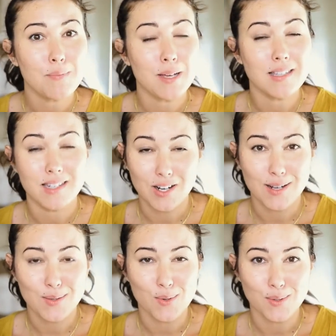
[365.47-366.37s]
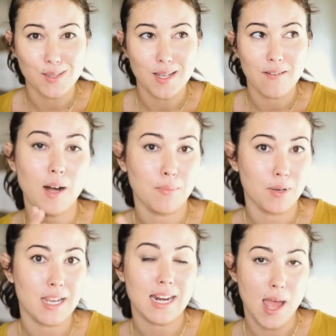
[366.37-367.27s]
but CRNA schools are
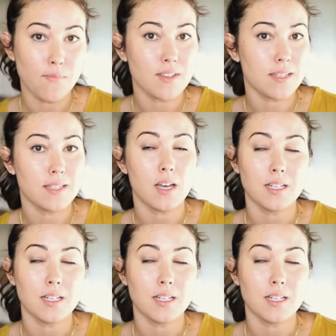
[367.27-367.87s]
putting an emphasis